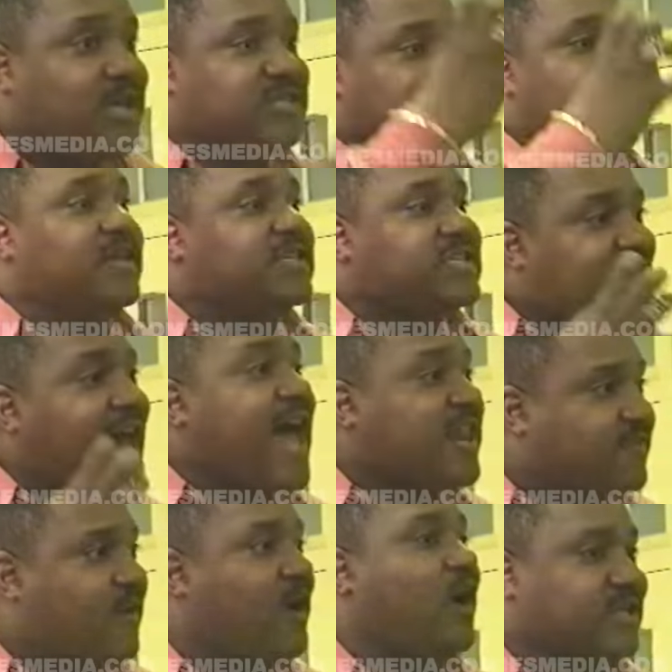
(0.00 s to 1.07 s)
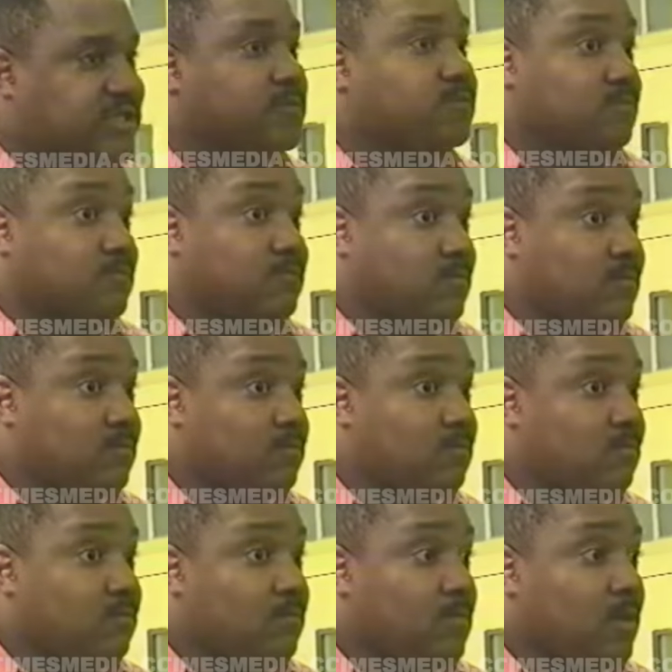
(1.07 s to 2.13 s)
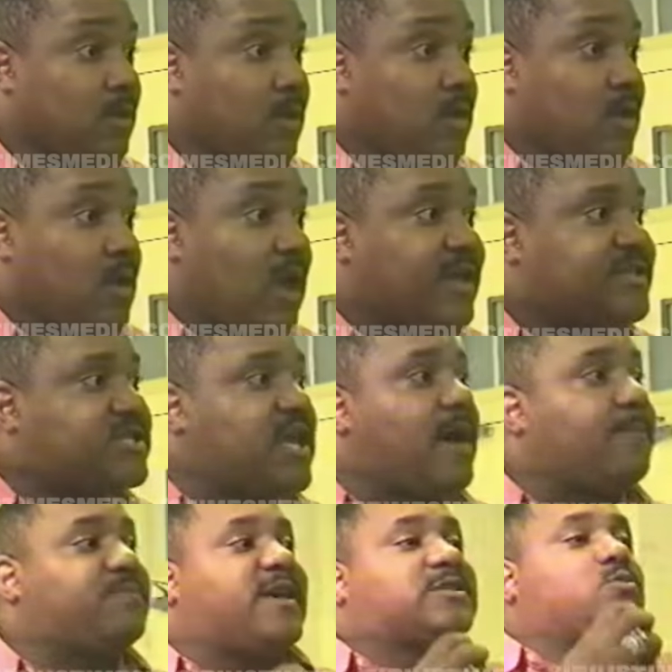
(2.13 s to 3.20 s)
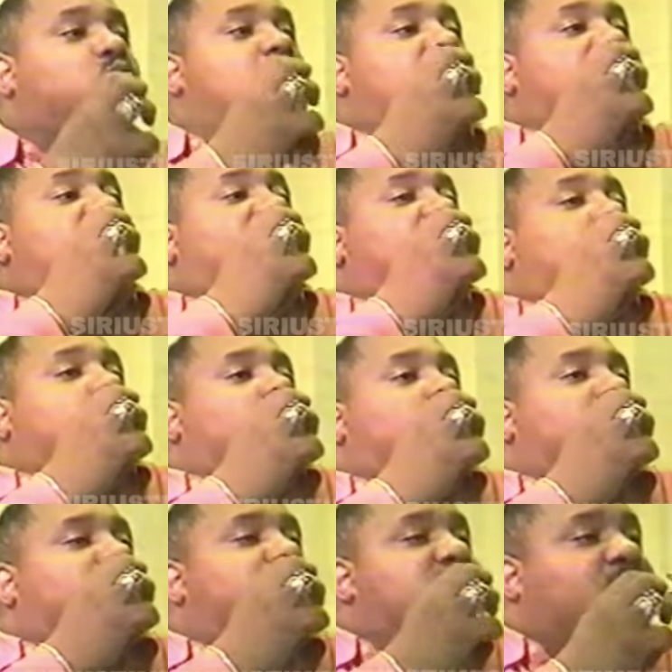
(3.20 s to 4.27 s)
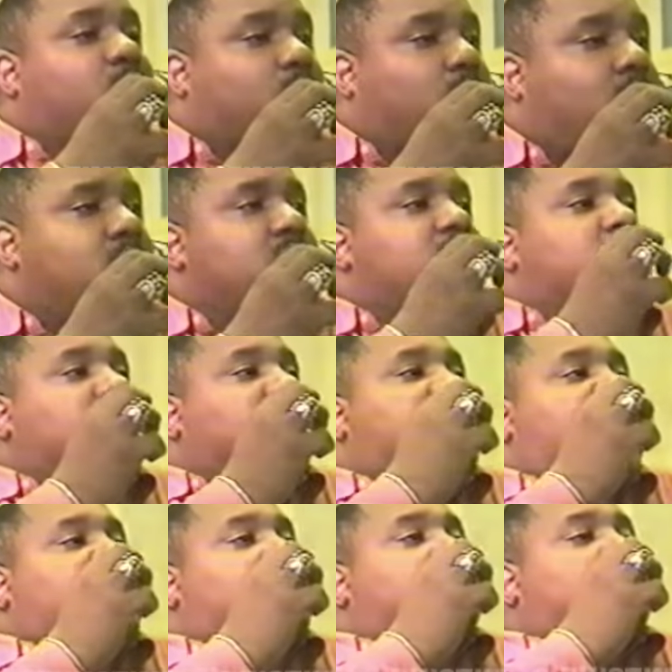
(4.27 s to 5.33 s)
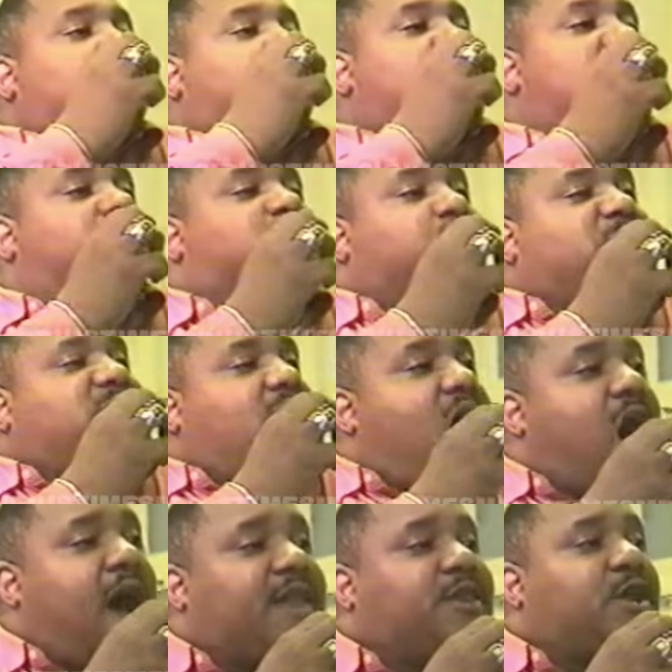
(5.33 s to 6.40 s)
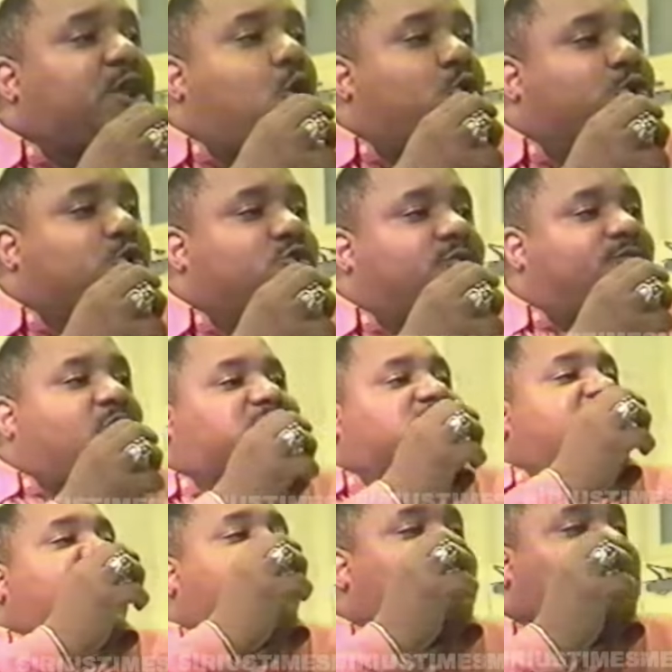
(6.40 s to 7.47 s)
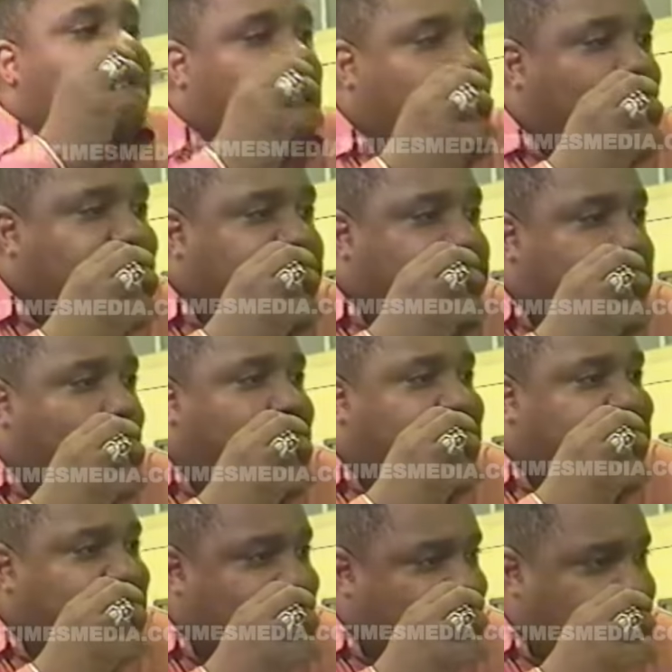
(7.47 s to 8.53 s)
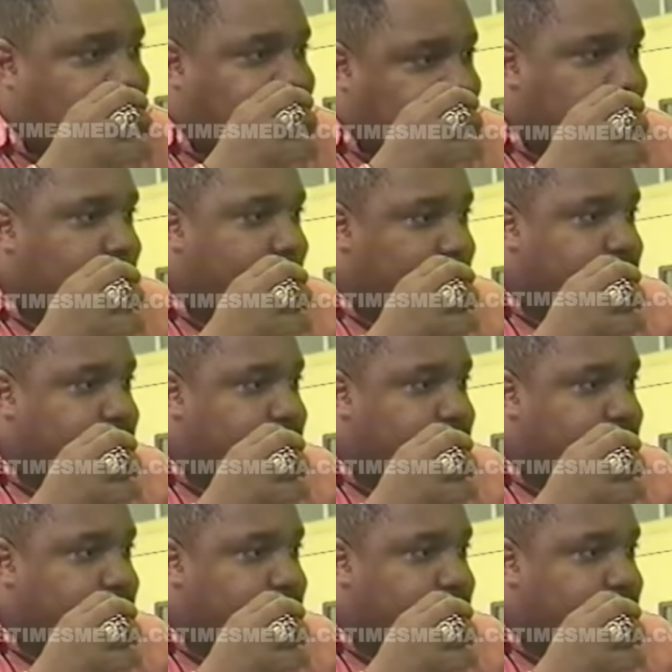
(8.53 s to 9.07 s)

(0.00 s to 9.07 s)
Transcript: is inside of us, except there's one other mineral that comes beyond the known universe, and that is the crystal seed.